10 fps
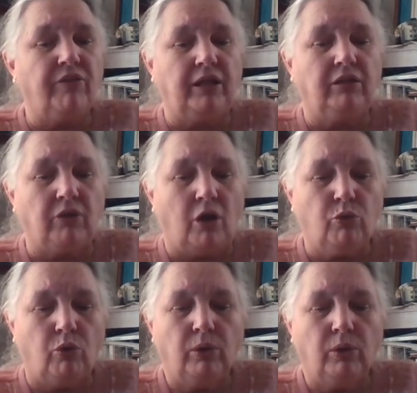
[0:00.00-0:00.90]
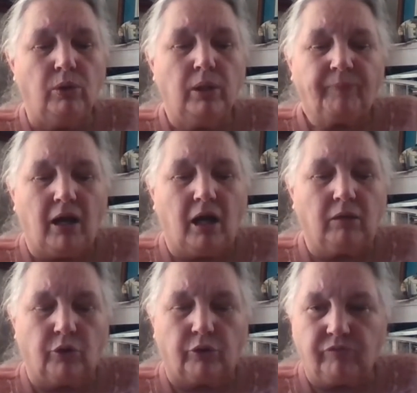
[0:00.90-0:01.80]
the local
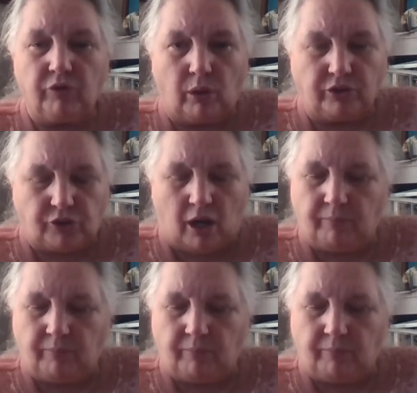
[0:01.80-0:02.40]
clerk of courts,